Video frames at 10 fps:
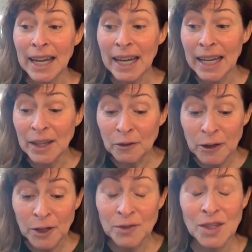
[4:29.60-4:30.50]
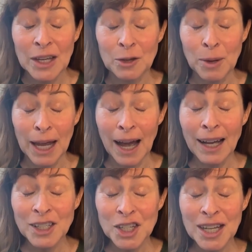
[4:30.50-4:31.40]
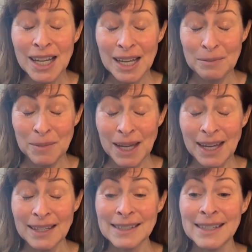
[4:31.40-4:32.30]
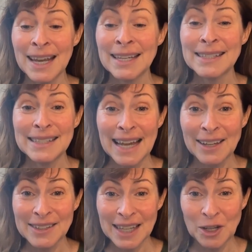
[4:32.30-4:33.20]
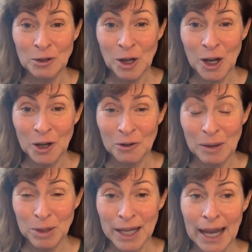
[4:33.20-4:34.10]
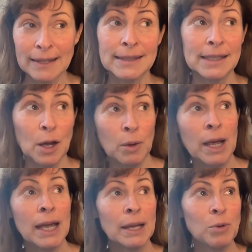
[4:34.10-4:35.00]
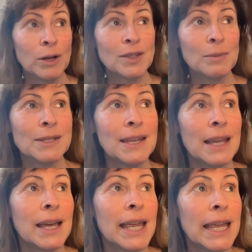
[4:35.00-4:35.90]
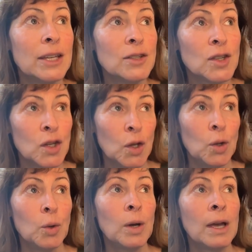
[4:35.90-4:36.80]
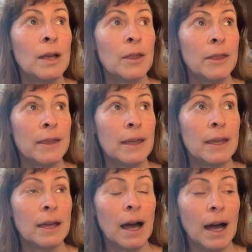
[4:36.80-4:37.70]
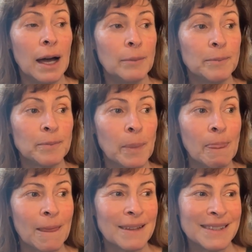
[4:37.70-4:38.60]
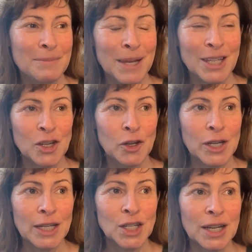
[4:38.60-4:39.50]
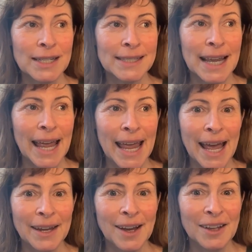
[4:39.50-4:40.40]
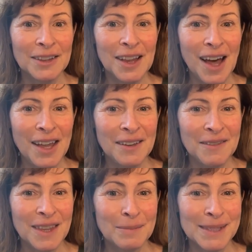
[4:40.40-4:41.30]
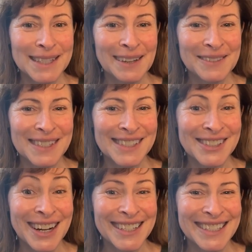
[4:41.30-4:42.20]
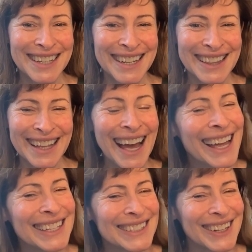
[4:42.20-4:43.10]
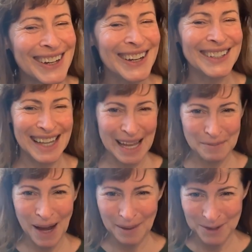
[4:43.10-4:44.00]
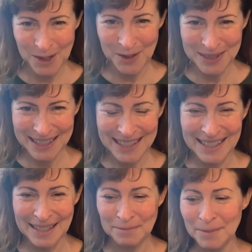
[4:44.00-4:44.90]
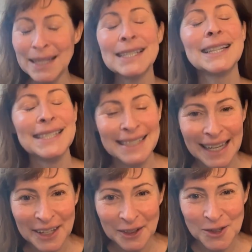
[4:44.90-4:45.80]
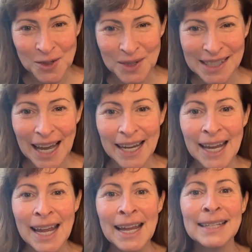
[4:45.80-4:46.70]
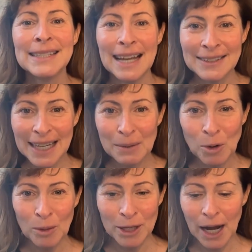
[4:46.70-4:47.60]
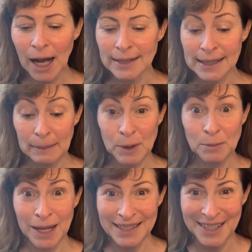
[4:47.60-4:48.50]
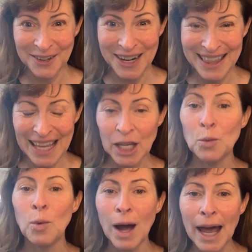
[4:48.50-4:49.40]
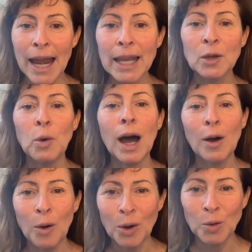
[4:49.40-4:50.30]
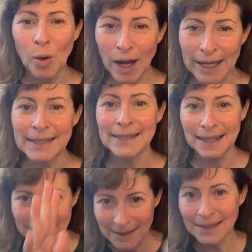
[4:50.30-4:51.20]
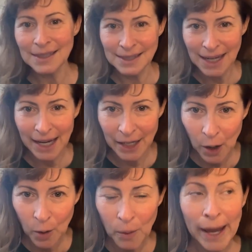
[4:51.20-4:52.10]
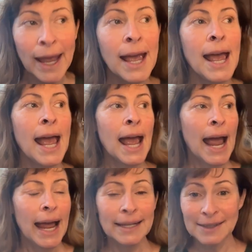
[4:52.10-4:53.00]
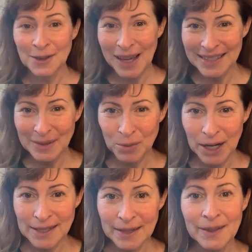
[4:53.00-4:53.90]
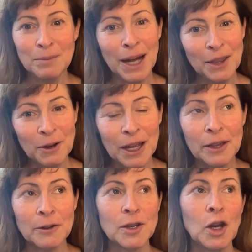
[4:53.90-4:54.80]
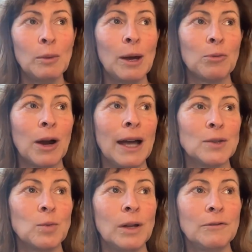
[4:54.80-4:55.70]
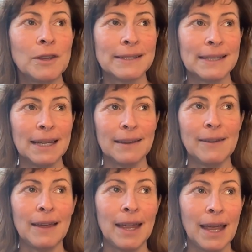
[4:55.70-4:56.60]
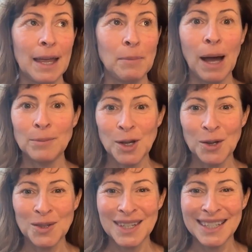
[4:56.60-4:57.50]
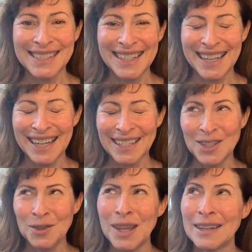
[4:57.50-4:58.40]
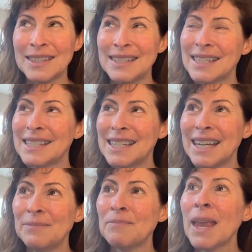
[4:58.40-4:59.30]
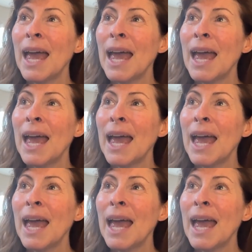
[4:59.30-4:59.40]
In the field of cellular biology, it means cells that no longer replicate. So he poured some ASEA into the petri dishes, and a lot of them self-destructed. That is called apoptosis. Basically cellular suicide. Sounds like a morbid concept, but it's a great thing. You want old wonky cells to just kind of go away. And so that's impressive. And by the way, there's a Nobel Prize won for the study of apoptosis in 2016.